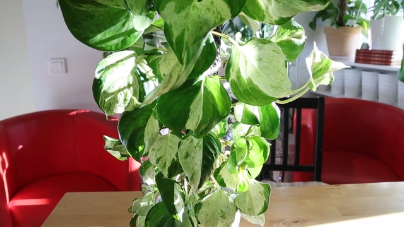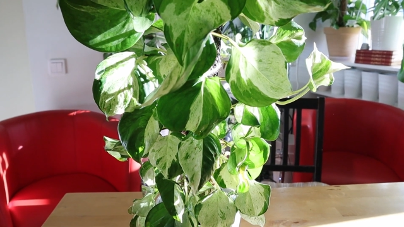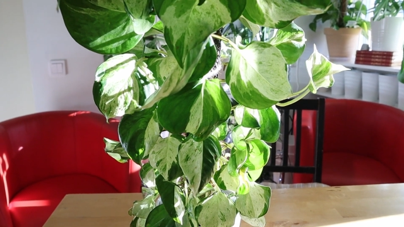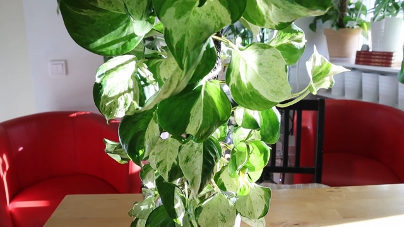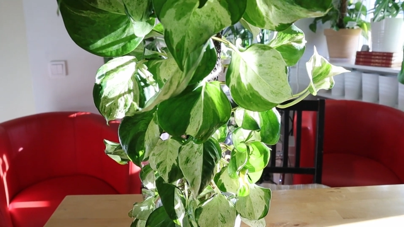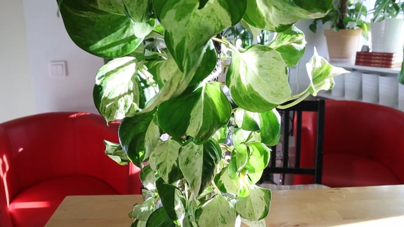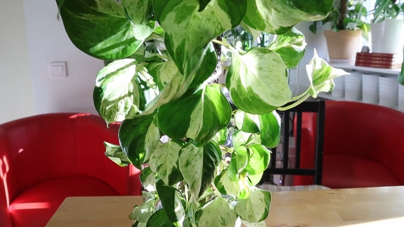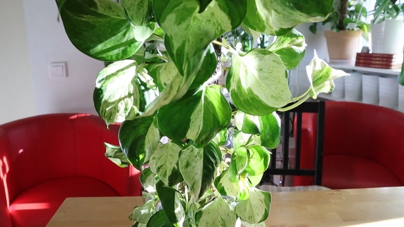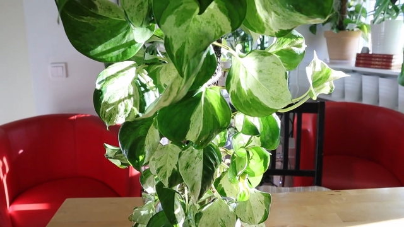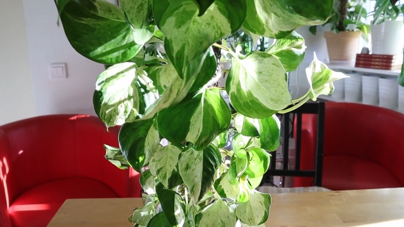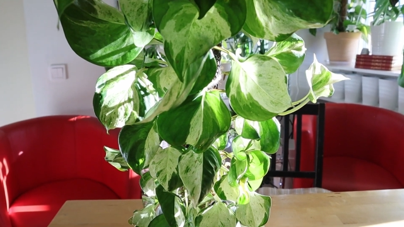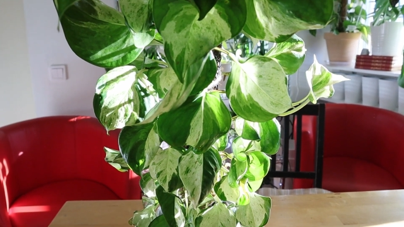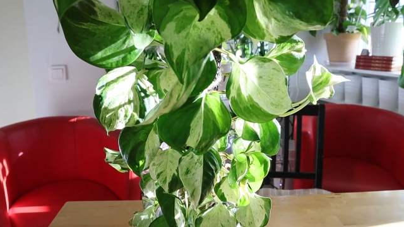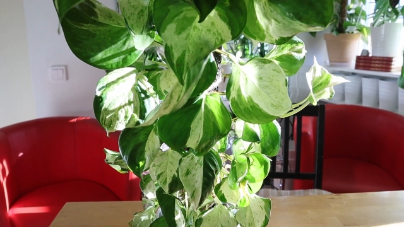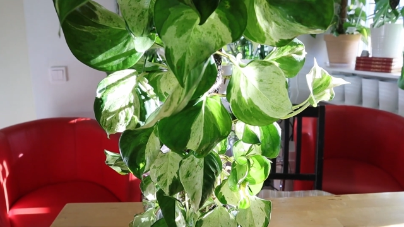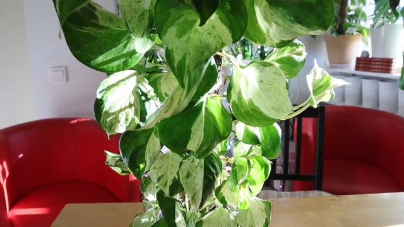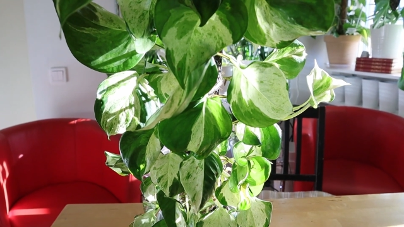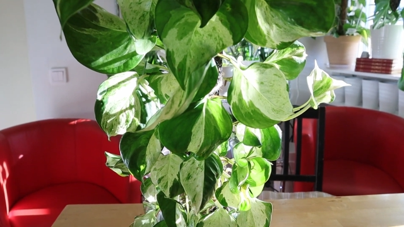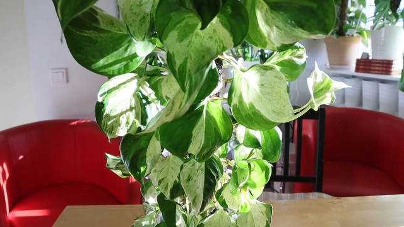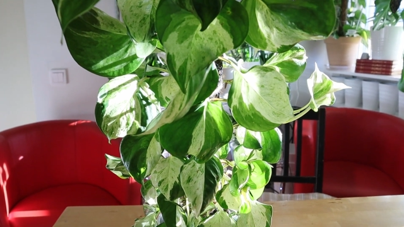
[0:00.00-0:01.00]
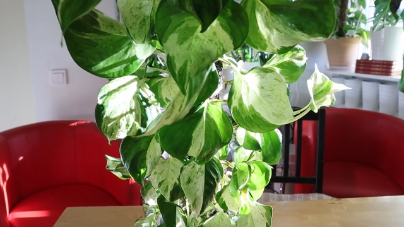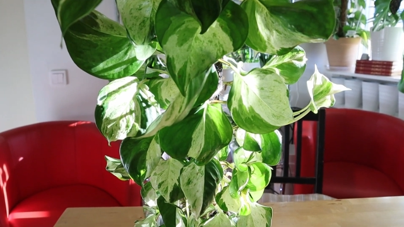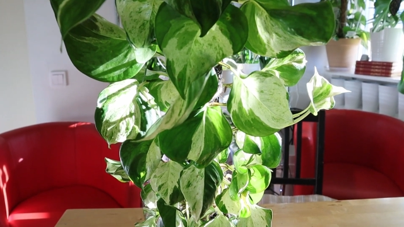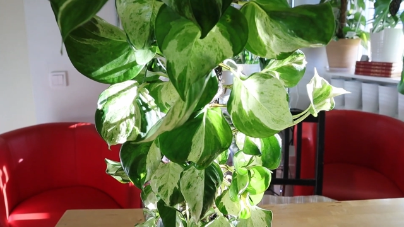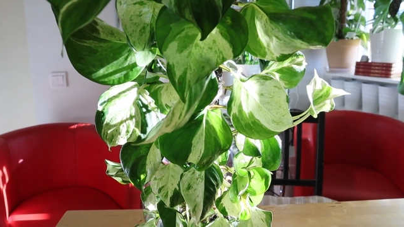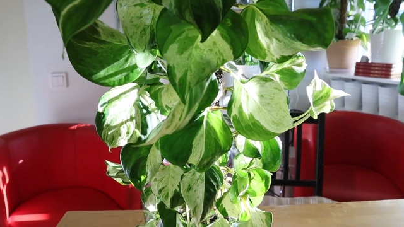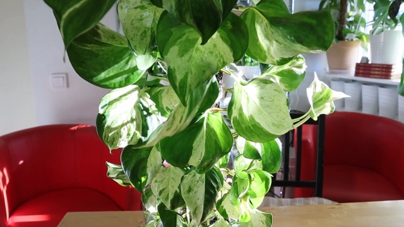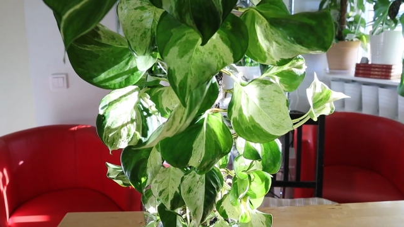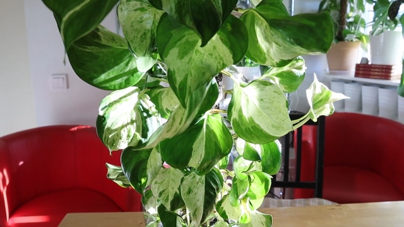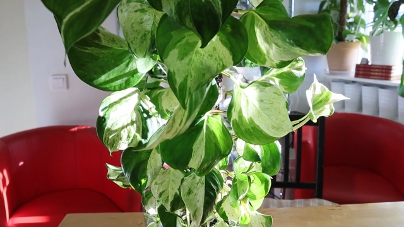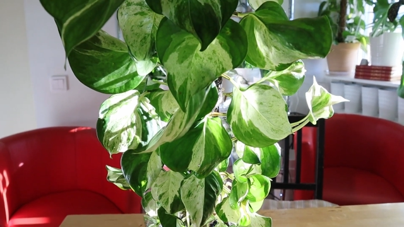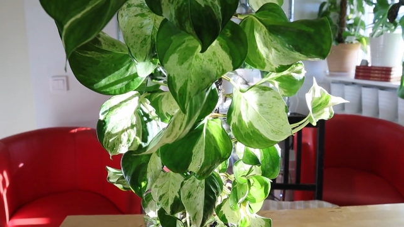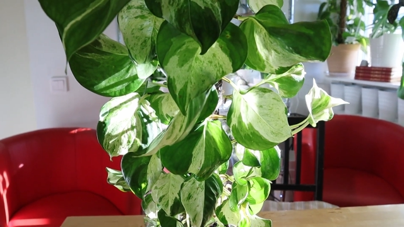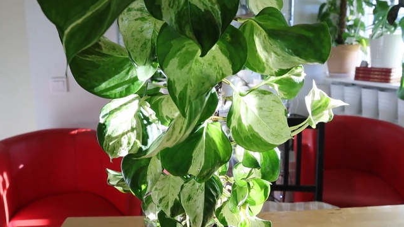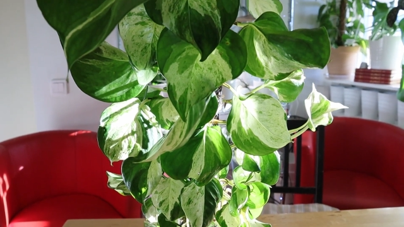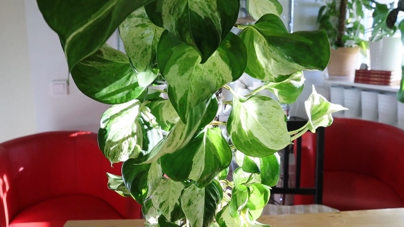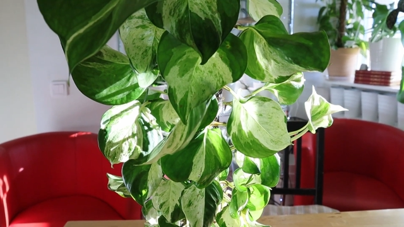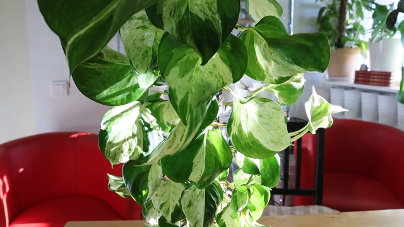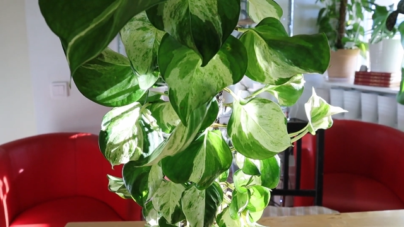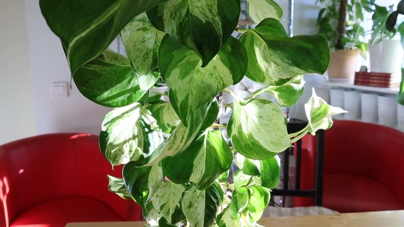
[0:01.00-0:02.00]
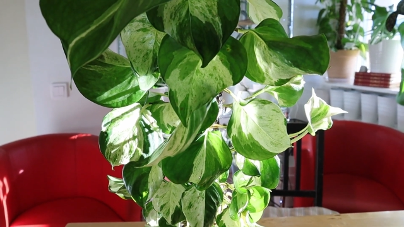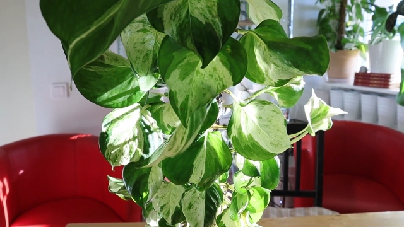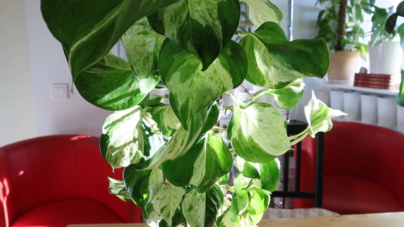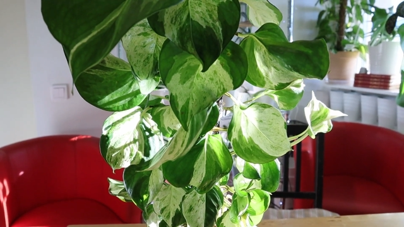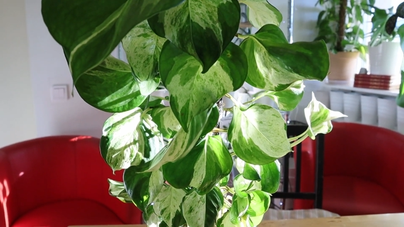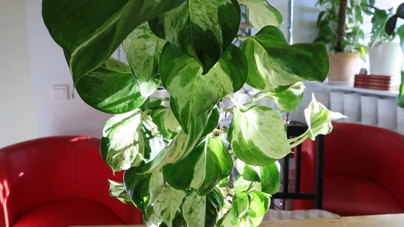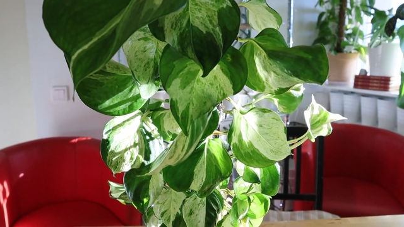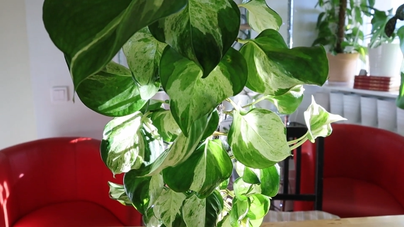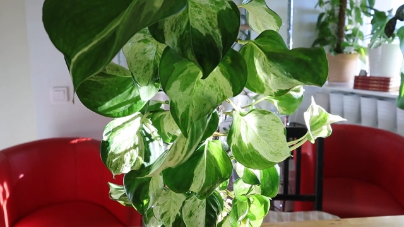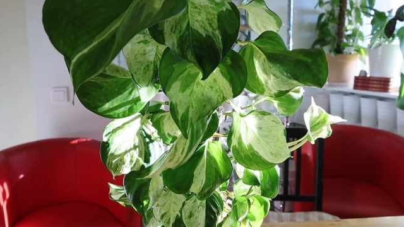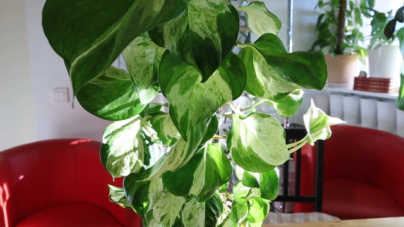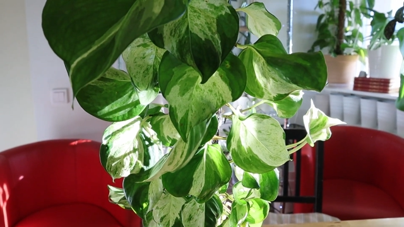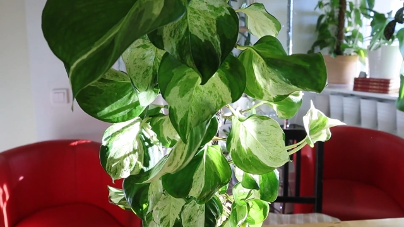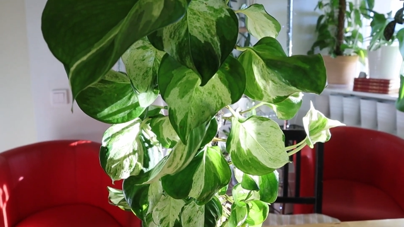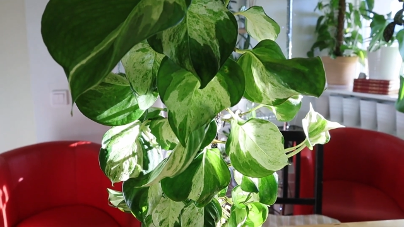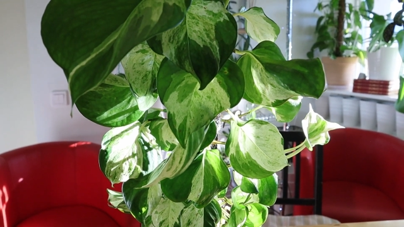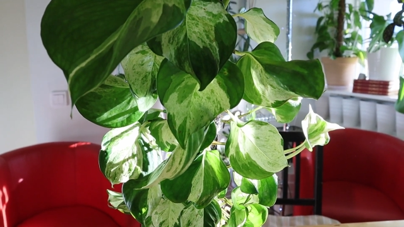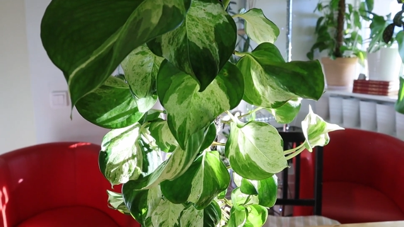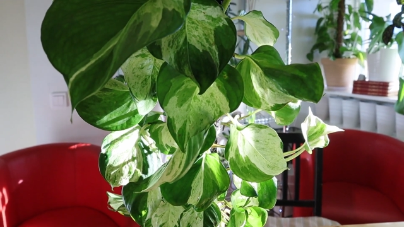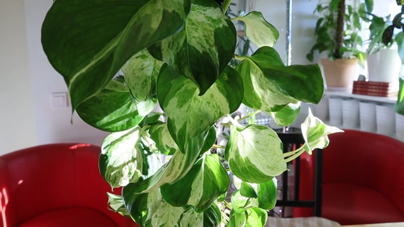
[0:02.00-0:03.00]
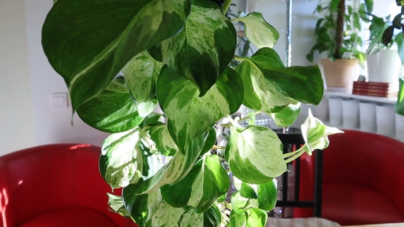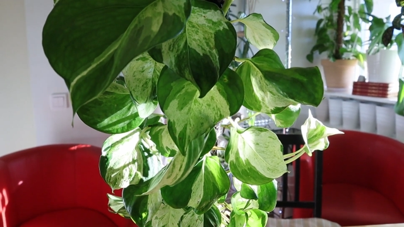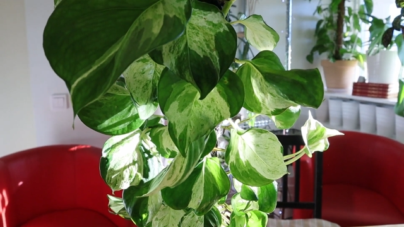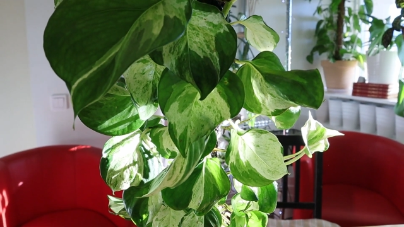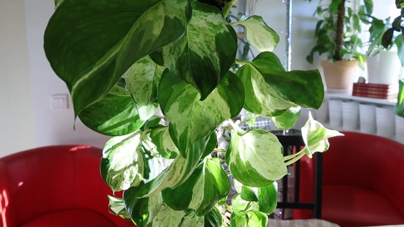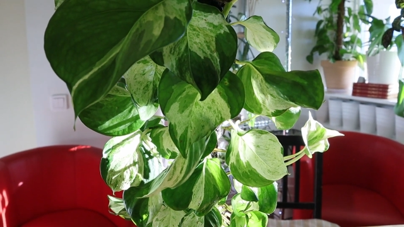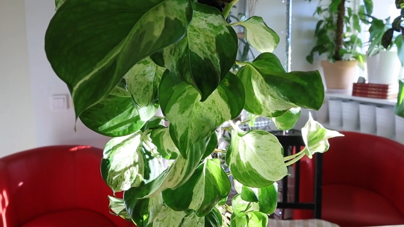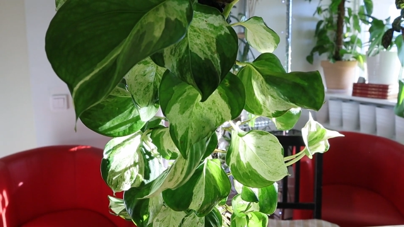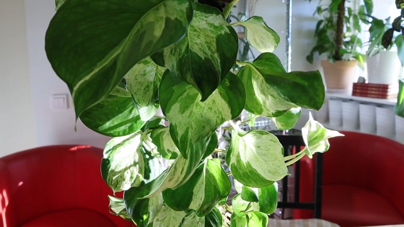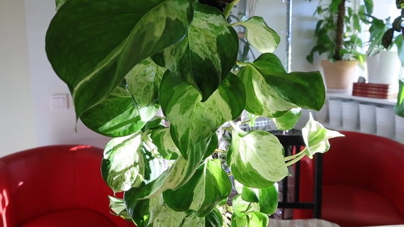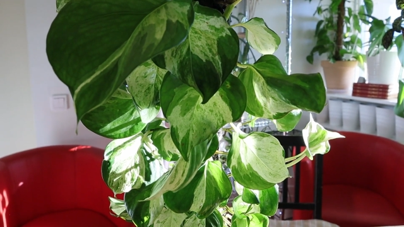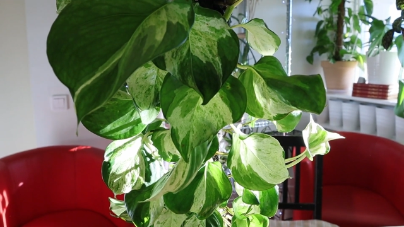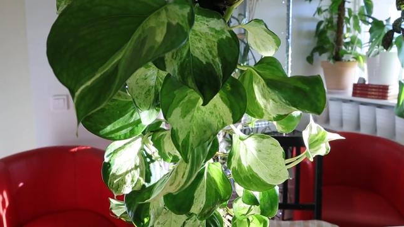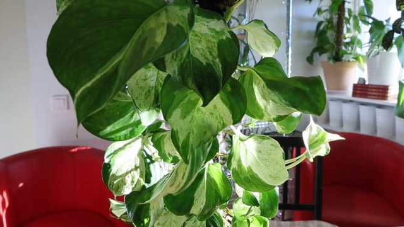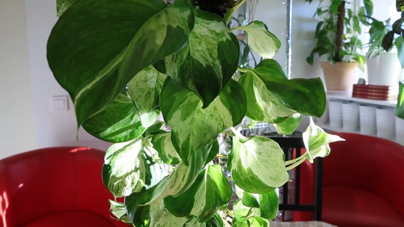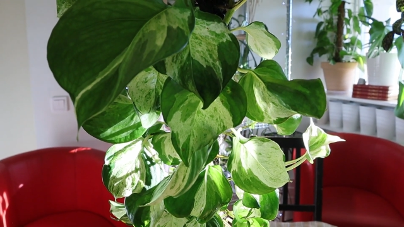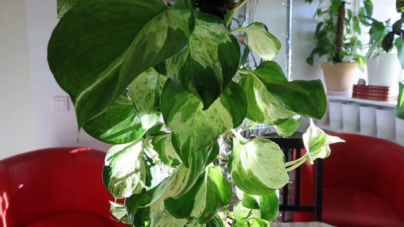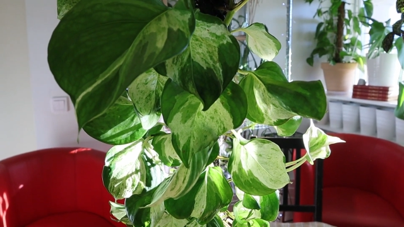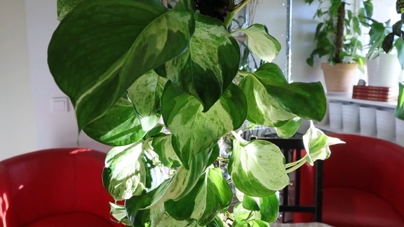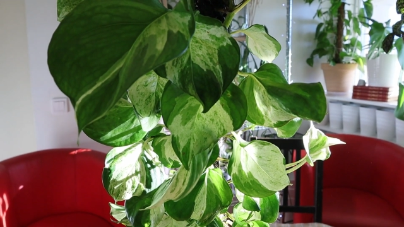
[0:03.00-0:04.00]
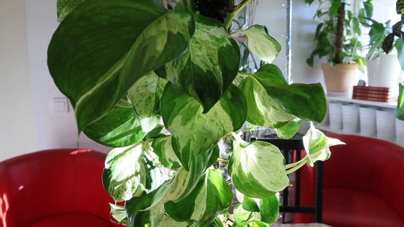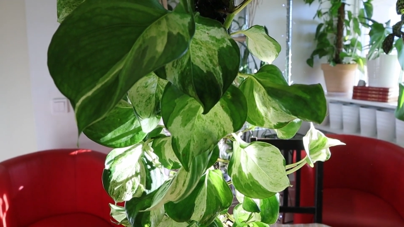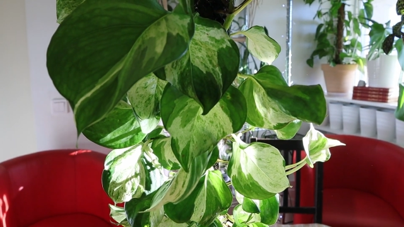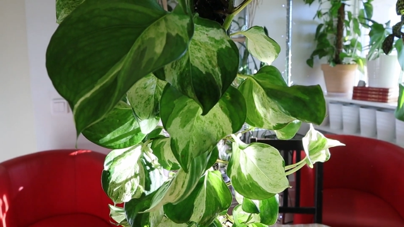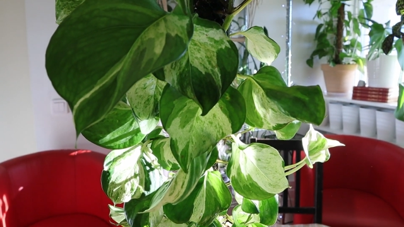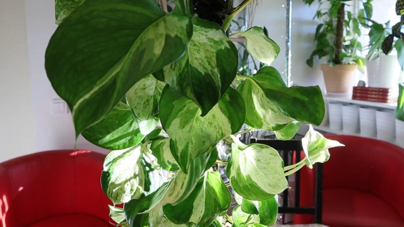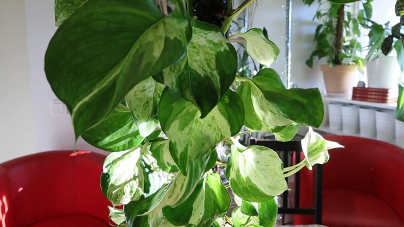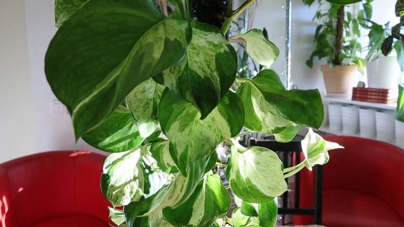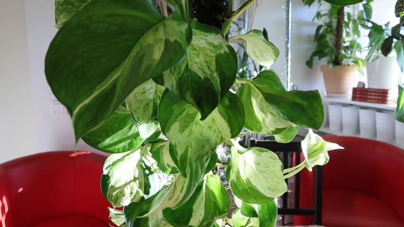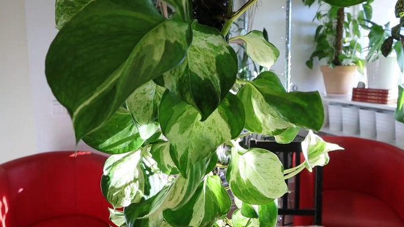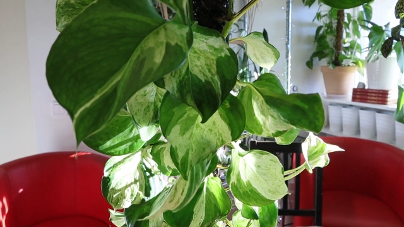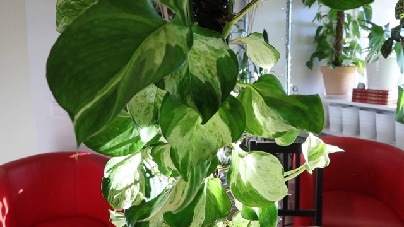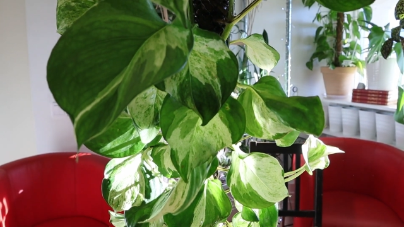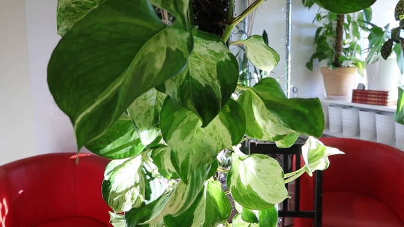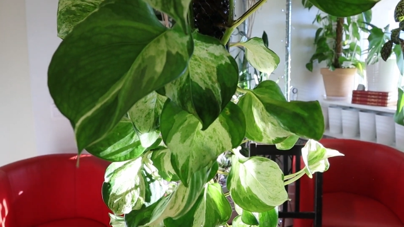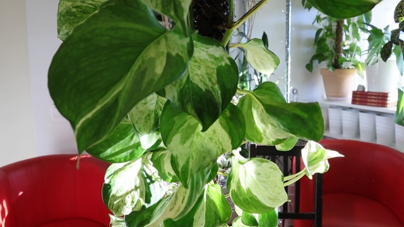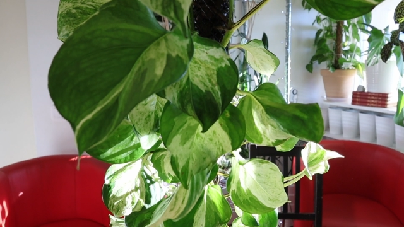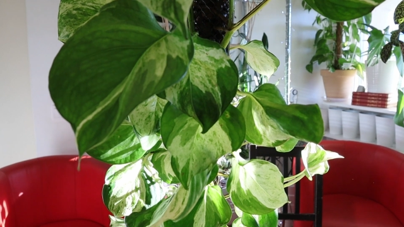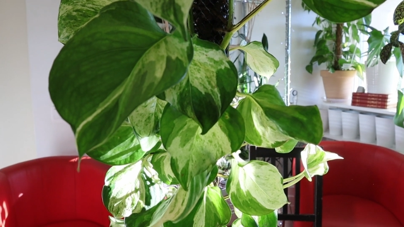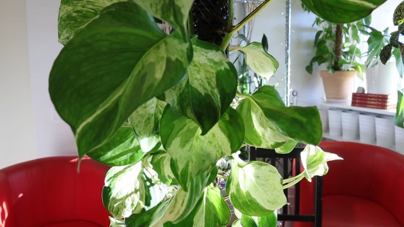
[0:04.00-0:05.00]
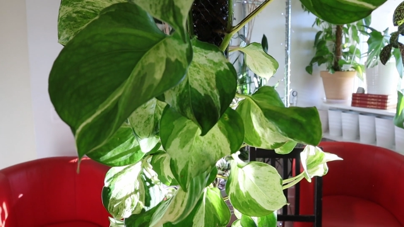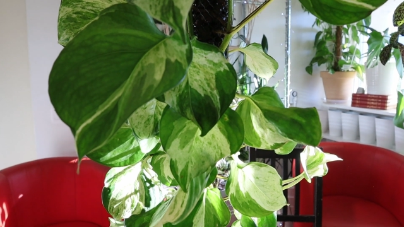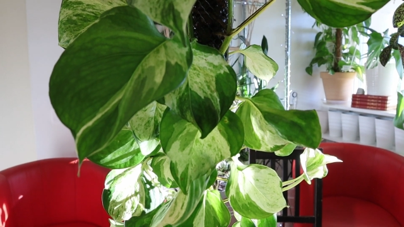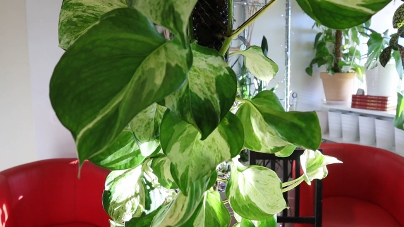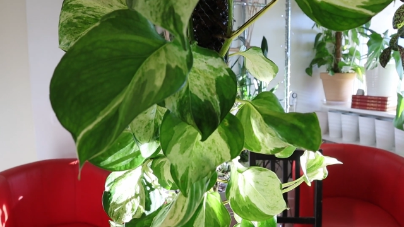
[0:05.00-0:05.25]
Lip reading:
Nobody's mouth can be seen.